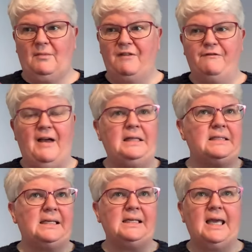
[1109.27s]

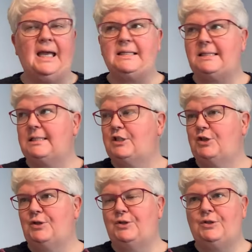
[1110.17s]
felting kits
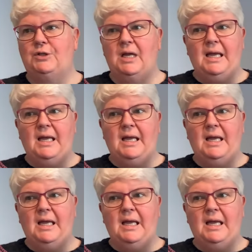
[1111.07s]
to